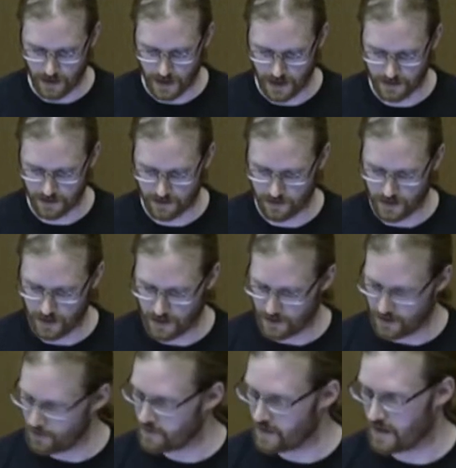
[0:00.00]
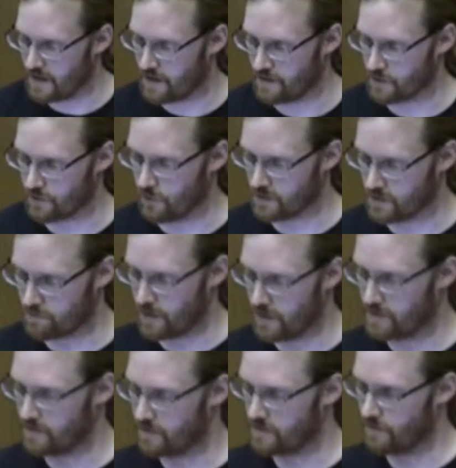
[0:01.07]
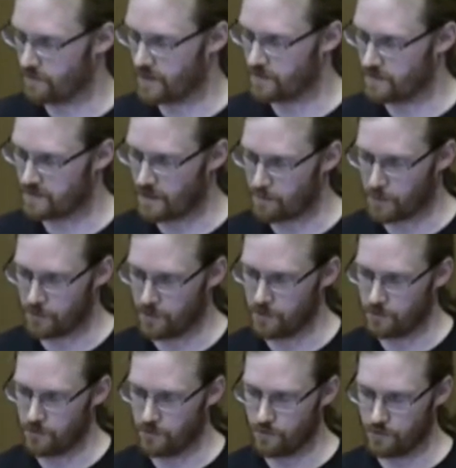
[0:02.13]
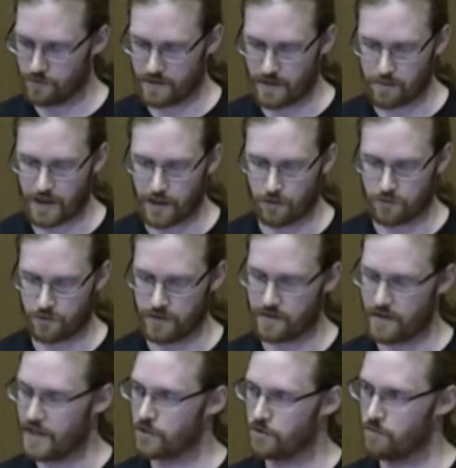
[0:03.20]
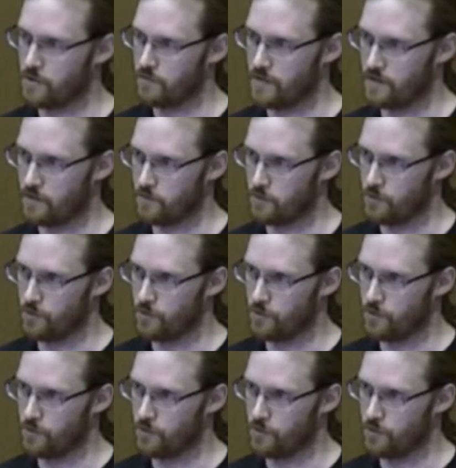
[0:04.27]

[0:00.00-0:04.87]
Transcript: And if there are other clocks present, then somehow you need to do some kind of translation between them.